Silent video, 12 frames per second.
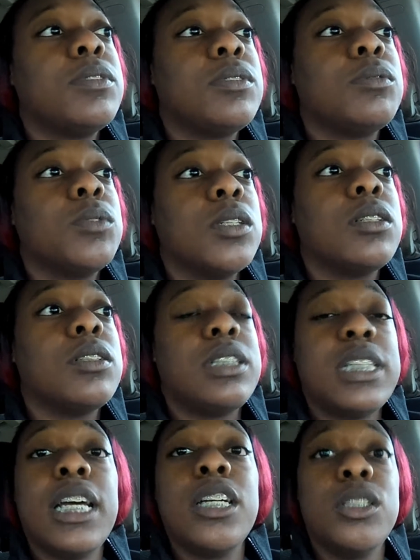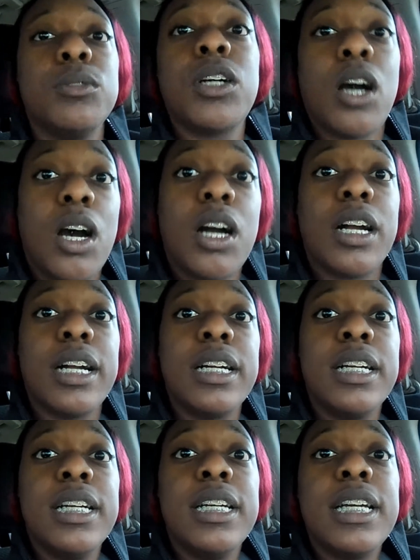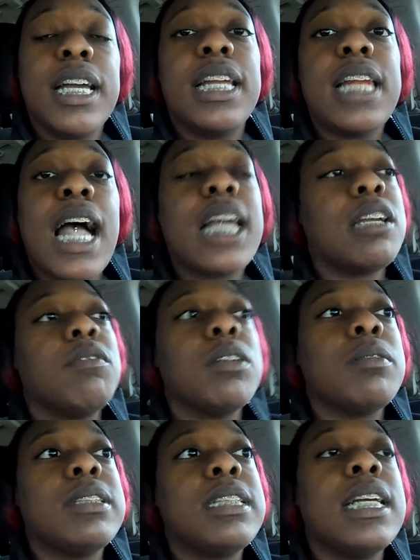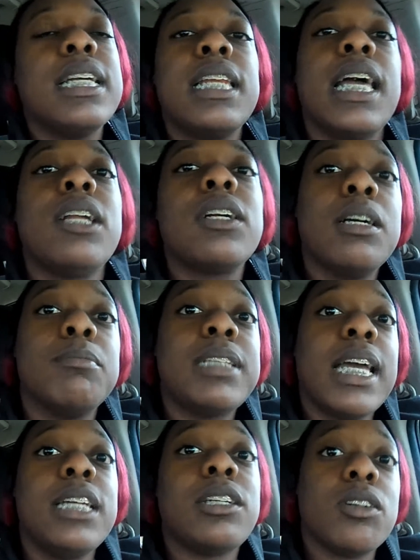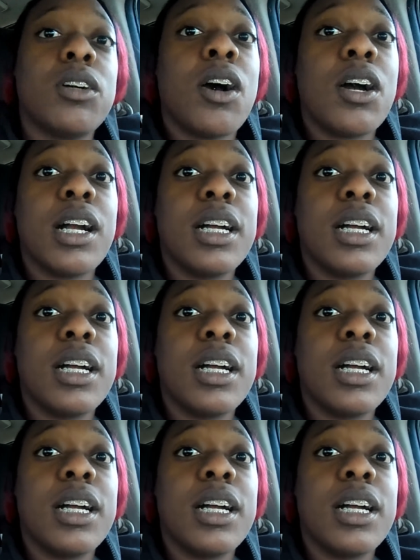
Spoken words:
will sell you a car and not give you a receipt and later come take your car.